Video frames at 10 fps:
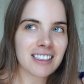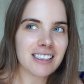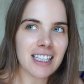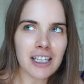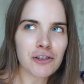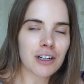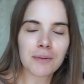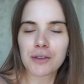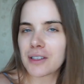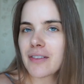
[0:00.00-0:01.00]
day
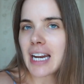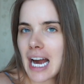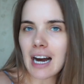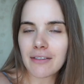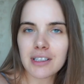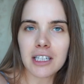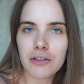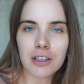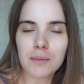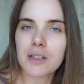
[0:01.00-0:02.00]
trips or even half day
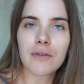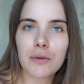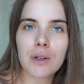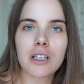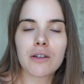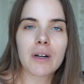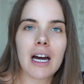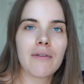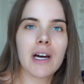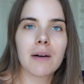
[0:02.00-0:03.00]
trips if you really don't
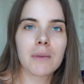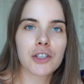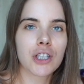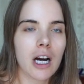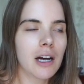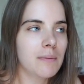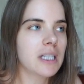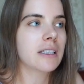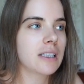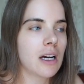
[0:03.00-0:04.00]
have that much time,
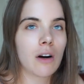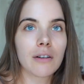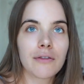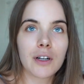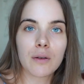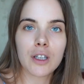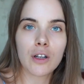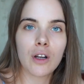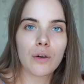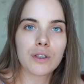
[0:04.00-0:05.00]
because they are fairly
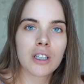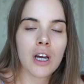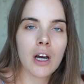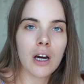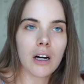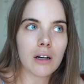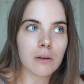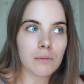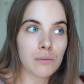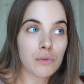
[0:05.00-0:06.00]
close
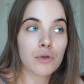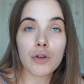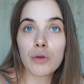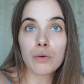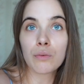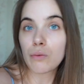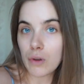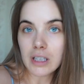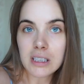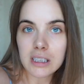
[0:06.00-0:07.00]
to
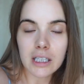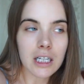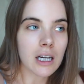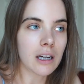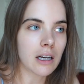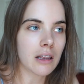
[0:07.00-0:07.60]
the city, and I